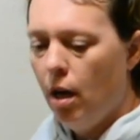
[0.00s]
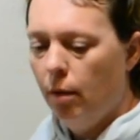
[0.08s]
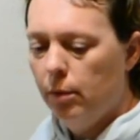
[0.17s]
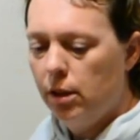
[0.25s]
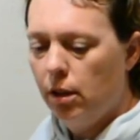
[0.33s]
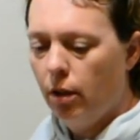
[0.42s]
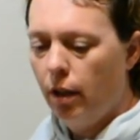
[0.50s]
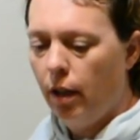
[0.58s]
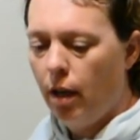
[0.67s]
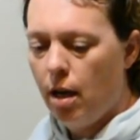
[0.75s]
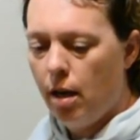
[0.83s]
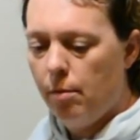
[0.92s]
I'm still going
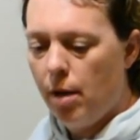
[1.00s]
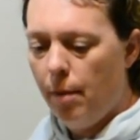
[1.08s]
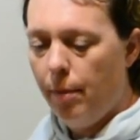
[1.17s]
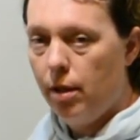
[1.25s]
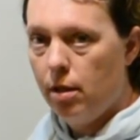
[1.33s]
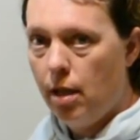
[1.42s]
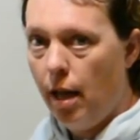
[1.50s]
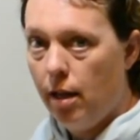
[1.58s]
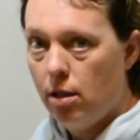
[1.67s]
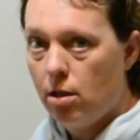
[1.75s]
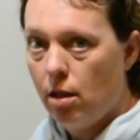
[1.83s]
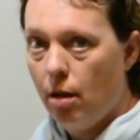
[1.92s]
to cut them up and
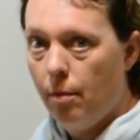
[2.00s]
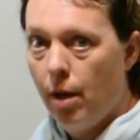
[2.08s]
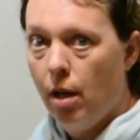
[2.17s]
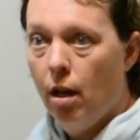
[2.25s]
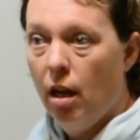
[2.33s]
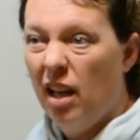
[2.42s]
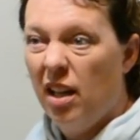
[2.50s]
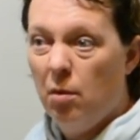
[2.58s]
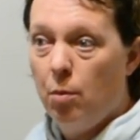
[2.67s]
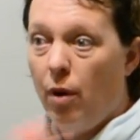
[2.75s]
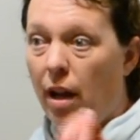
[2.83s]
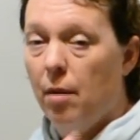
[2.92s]
taste them. I
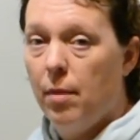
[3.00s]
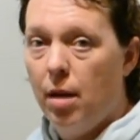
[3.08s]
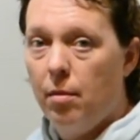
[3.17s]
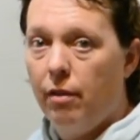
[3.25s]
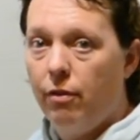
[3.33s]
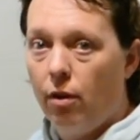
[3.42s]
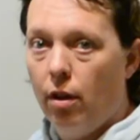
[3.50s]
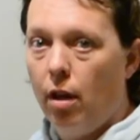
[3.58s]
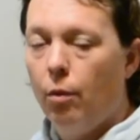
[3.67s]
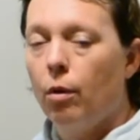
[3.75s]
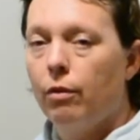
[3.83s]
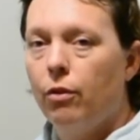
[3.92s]
did bring them in before
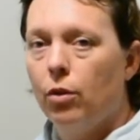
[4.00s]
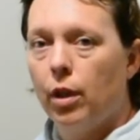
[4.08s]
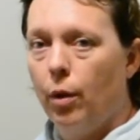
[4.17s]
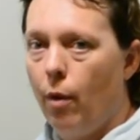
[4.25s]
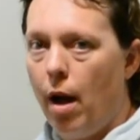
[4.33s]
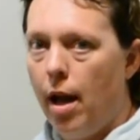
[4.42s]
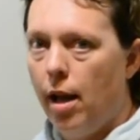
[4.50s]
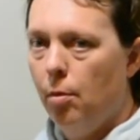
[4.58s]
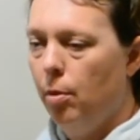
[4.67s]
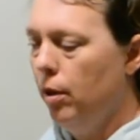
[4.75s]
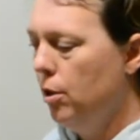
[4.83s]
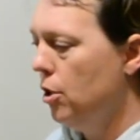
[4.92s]
they were fully
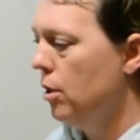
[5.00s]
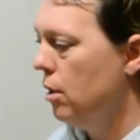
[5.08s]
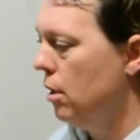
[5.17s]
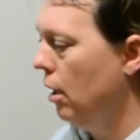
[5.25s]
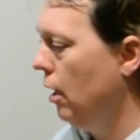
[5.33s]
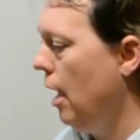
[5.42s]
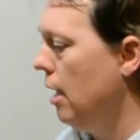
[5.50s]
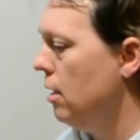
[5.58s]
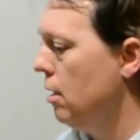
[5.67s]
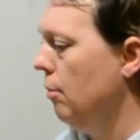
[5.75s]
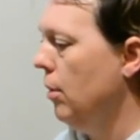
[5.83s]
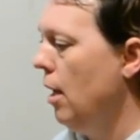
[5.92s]
ripe, just in case
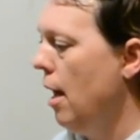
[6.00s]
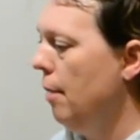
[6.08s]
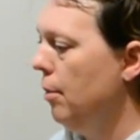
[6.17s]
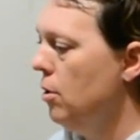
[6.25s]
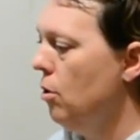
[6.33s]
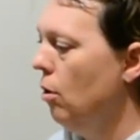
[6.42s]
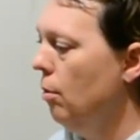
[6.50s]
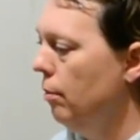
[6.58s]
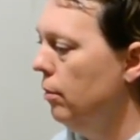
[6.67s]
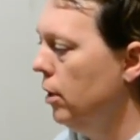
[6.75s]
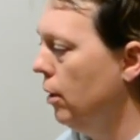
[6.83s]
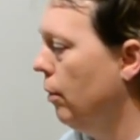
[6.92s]
something happened to
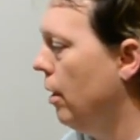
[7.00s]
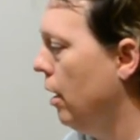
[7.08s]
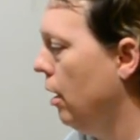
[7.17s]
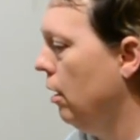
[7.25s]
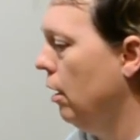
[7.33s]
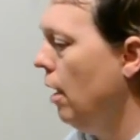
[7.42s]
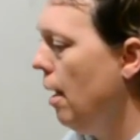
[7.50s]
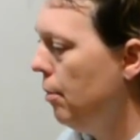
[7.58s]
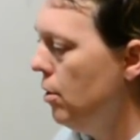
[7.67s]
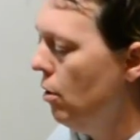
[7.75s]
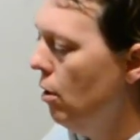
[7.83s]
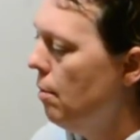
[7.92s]
them. Didn't want anything to
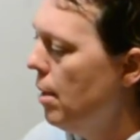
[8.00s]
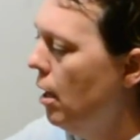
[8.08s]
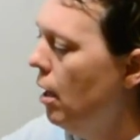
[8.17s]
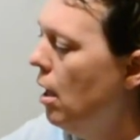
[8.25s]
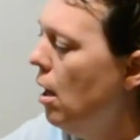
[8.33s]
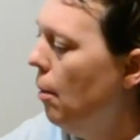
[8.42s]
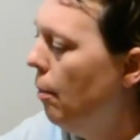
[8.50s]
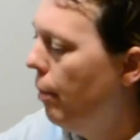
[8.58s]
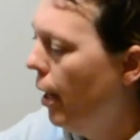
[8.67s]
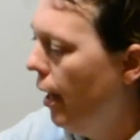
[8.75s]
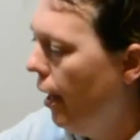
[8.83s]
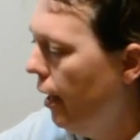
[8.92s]
happen to them,
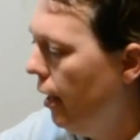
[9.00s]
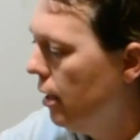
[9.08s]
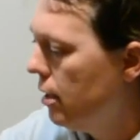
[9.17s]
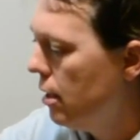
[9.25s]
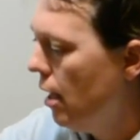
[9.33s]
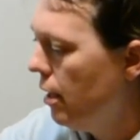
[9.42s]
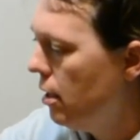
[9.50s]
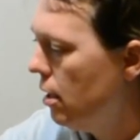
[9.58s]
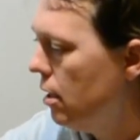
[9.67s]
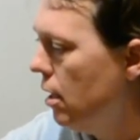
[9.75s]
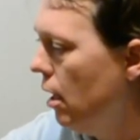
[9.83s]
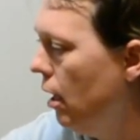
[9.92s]
but it's nice
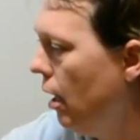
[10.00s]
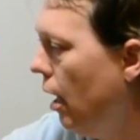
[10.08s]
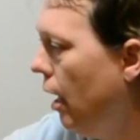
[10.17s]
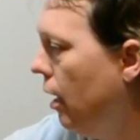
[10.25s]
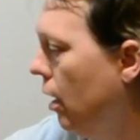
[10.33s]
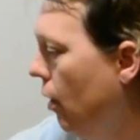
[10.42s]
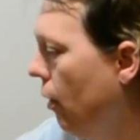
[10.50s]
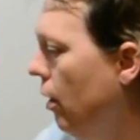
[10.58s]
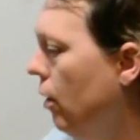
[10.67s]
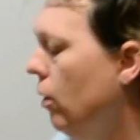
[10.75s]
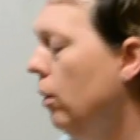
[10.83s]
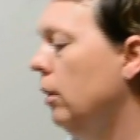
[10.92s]
to see that I can
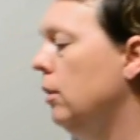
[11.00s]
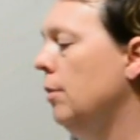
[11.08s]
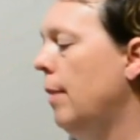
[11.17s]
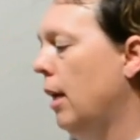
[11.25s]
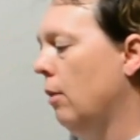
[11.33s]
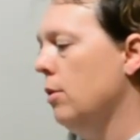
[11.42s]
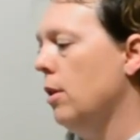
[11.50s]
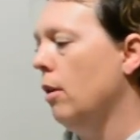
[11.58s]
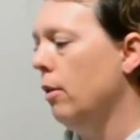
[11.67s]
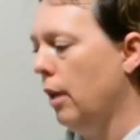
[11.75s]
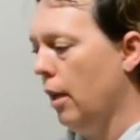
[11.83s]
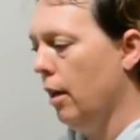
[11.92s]
grow tomatoes
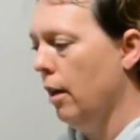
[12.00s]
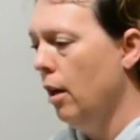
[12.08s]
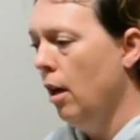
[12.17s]
all year.